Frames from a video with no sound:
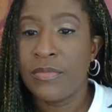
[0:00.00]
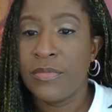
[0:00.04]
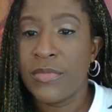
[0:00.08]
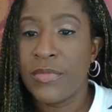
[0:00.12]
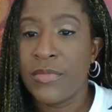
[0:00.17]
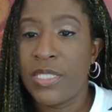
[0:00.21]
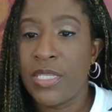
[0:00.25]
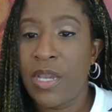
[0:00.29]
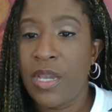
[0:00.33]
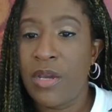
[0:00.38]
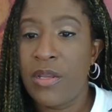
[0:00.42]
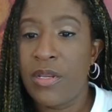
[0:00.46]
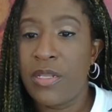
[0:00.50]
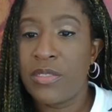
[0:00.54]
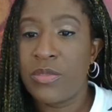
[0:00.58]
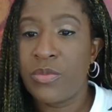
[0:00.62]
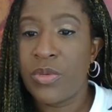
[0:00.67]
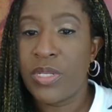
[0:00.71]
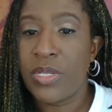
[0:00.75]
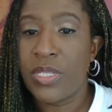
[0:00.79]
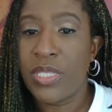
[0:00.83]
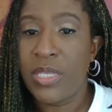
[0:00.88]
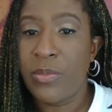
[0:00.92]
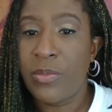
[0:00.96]
Y'all doesn't
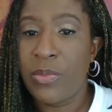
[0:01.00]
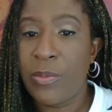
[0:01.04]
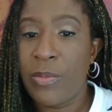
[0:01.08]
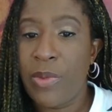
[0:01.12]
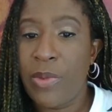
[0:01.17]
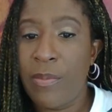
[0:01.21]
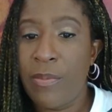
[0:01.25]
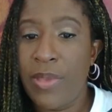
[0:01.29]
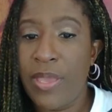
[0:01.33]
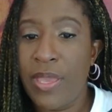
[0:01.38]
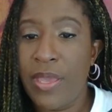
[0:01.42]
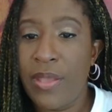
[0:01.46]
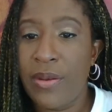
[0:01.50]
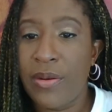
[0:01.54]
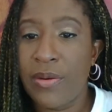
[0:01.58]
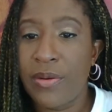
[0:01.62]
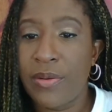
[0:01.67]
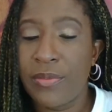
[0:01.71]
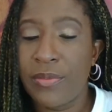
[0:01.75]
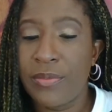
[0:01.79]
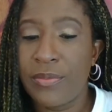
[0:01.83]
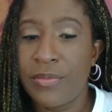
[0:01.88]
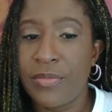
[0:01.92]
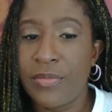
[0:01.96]
want to give me my
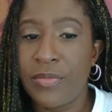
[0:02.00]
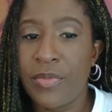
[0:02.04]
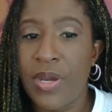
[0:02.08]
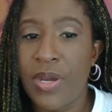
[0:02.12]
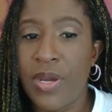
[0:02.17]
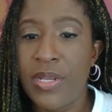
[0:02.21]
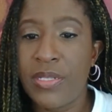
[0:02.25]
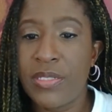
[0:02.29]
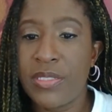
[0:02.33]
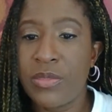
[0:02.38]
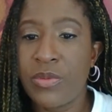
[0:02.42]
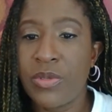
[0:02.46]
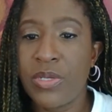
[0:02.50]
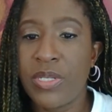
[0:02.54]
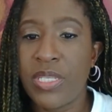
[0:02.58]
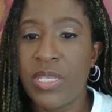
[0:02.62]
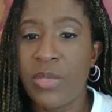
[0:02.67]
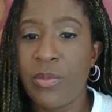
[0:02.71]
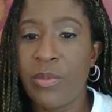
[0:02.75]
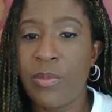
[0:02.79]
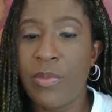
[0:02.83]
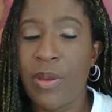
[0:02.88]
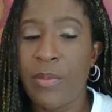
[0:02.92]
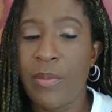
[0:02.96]
banner. Why doesn't want to give
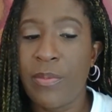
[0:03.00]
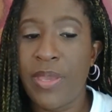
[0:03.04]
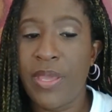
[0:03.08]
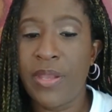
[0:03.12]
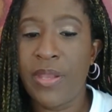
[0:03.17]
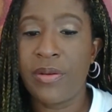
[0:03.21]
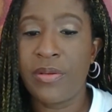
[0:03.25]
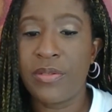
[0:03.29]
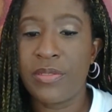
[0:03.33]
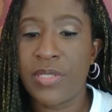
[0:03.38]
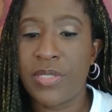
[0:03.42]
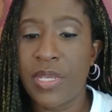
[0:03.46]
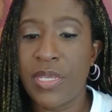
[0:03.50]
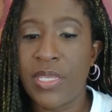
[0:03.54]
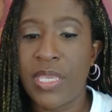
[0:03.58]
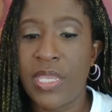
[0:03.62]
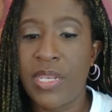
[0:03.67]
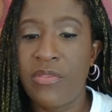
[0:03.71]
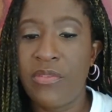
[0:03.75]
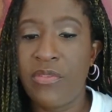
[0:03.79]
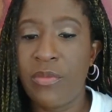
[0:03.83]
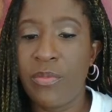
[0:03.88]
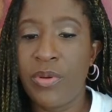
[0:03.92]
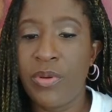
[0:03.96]
me my banner? So I
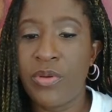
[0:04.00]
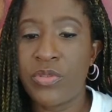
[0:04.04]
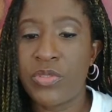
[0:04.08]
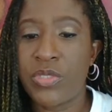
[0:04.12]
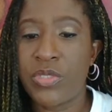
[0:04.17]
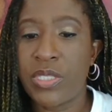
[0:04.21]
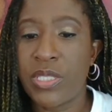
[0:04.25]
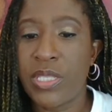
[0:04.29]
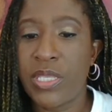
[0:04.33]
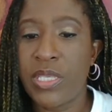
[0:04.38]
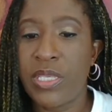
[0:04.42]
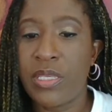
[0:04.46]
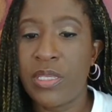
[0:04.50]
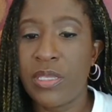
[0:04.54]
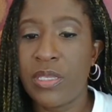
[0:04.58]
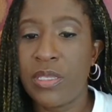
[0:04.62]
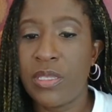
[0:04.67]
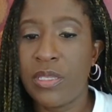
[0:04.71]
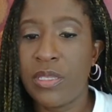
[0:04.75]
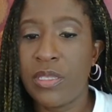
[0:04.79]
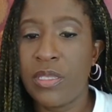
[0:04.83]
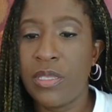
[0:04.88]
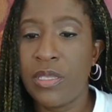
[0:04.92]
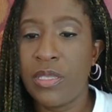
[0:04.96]
can't even post a link.
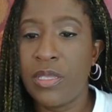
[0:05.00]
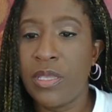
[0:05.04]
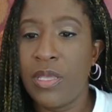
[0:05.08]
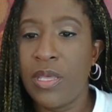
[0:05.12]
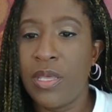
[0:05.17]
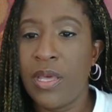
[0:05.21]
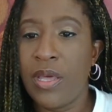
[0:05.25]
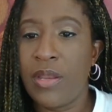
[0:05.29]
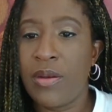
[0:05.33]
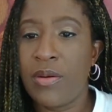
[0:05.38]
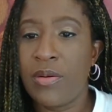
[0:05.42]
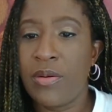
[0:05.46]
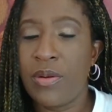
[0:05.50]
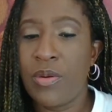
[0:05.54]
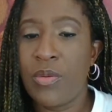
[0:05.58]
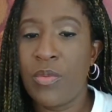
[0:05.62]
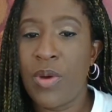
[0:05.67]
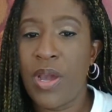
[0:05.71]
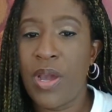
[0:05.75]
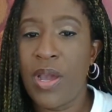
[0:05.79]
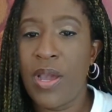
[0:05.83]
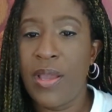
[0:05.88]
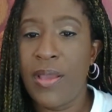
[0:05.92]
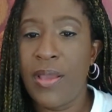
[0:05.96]
I don't know
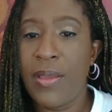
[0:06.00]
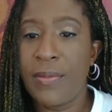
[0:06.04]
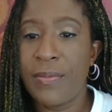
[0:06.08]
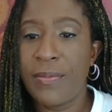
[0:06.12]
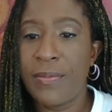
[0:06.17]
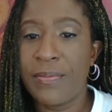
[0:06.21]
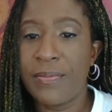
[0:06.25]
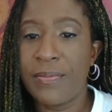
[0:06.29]
why.